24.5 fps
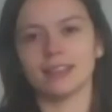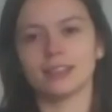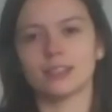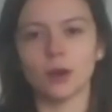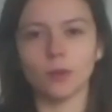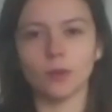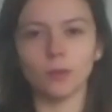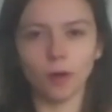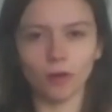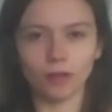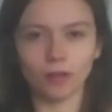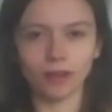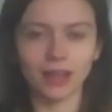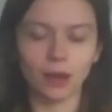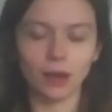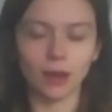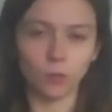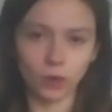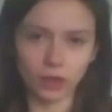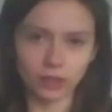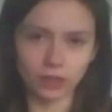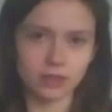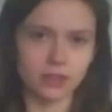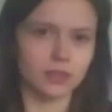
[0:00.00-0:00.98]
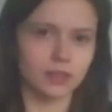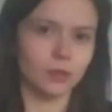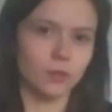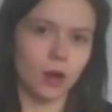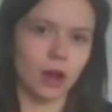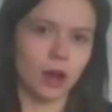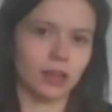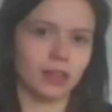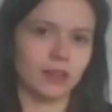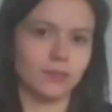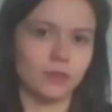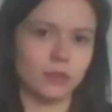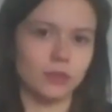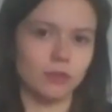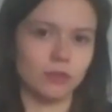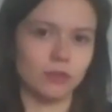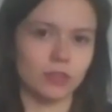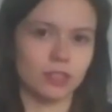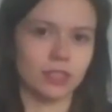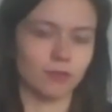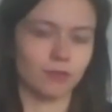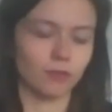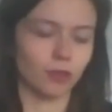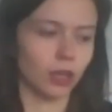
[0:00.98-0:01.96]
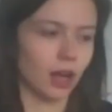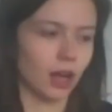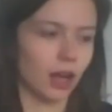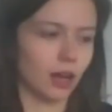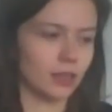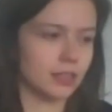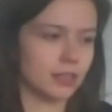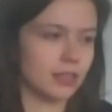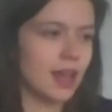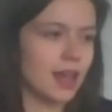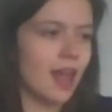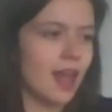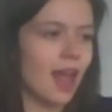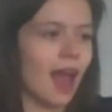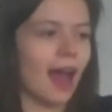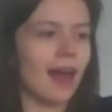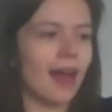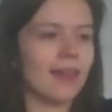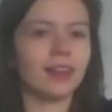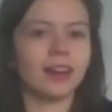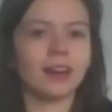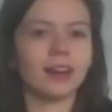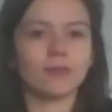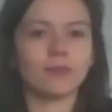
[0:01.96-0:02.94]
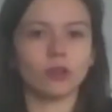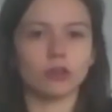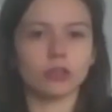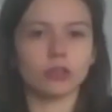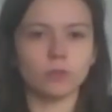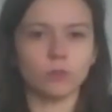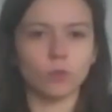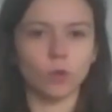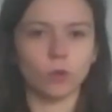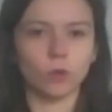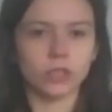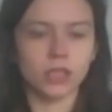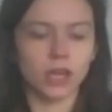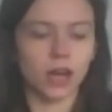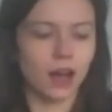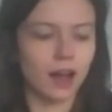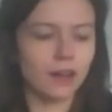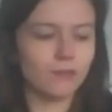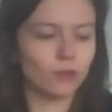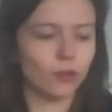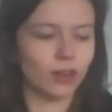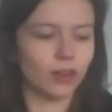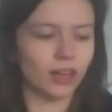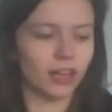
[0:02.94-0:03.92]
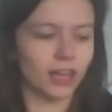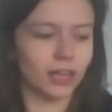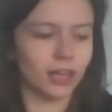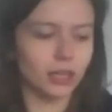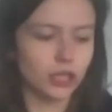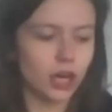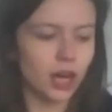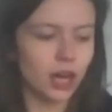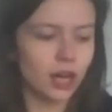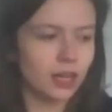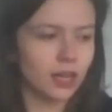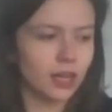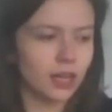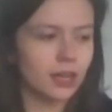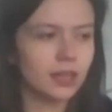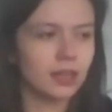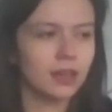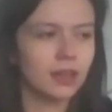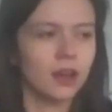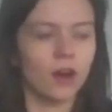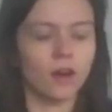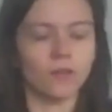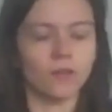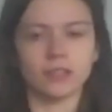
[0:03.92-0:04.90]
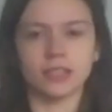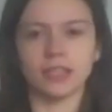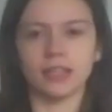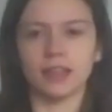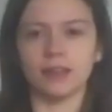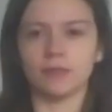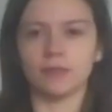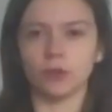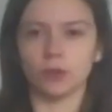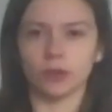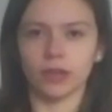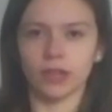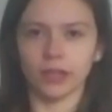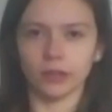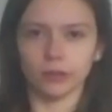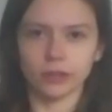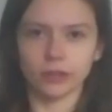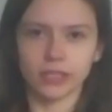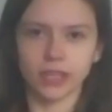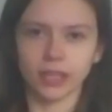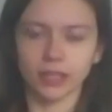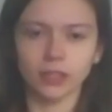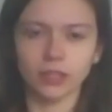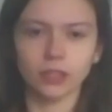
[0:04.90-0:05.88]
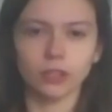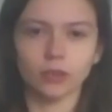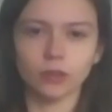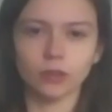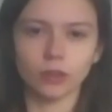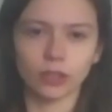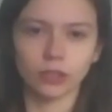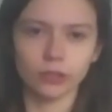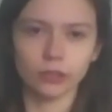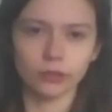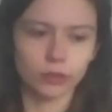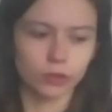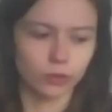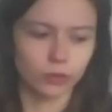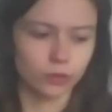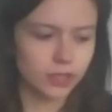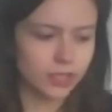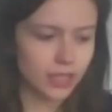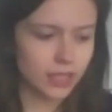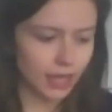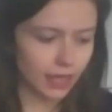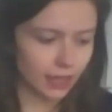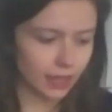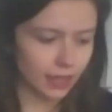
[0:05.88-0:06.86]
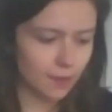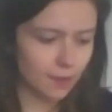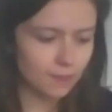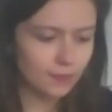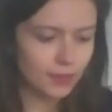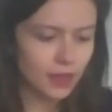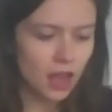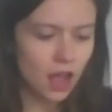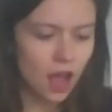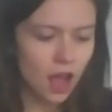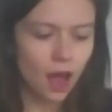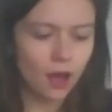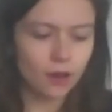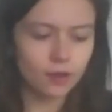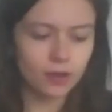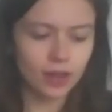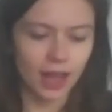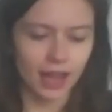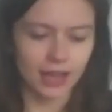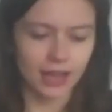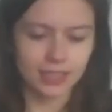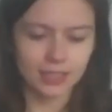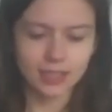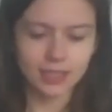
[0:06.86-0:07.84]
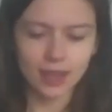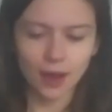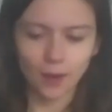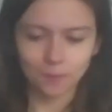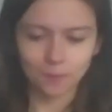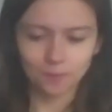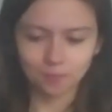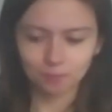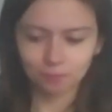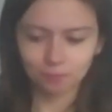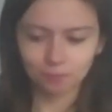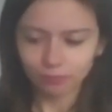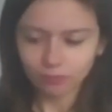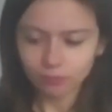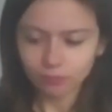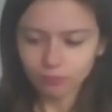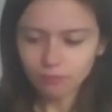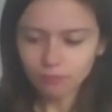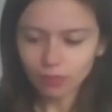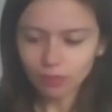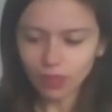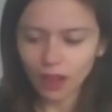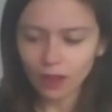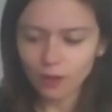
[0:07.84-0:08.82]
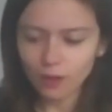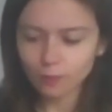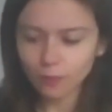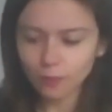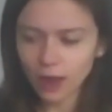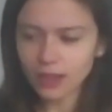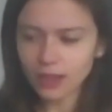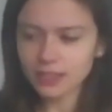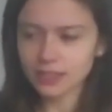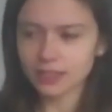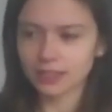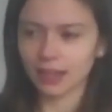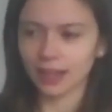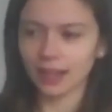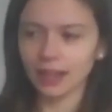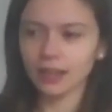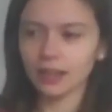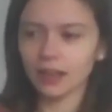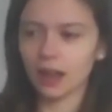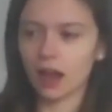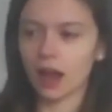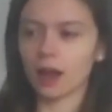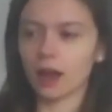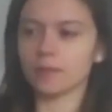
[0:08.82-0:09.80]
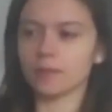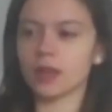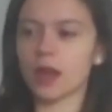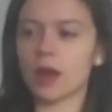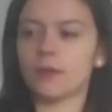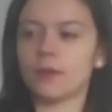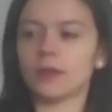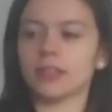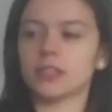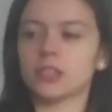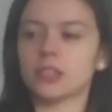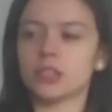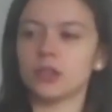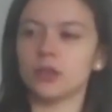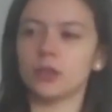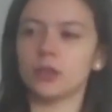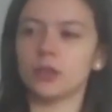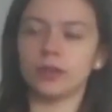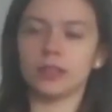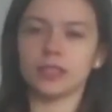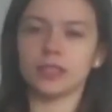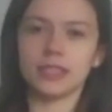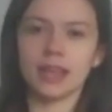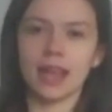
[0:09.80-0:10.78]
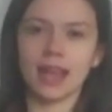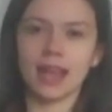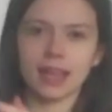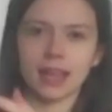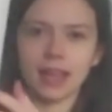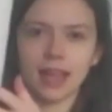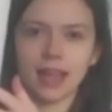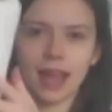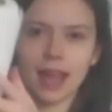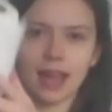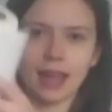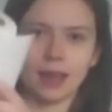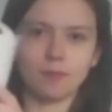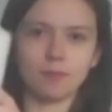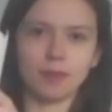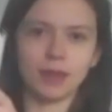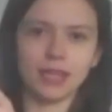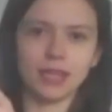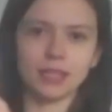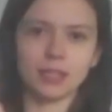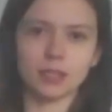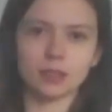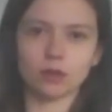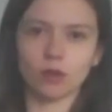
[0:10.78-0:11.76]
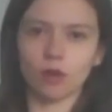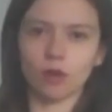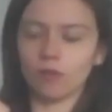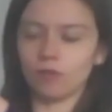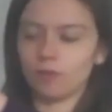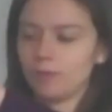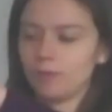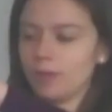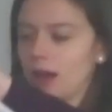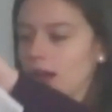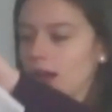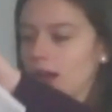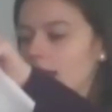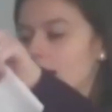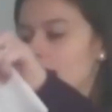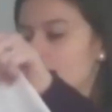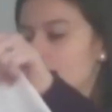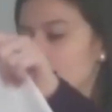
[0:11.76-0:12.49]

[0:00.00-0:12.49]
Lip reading: don't worry, it will still work if you use different colours. And then I've got some water. I've got it in a jug. Obviously, if you're near your sink, you can use your sink. Okay, so firstly, I'm going to take a piece of my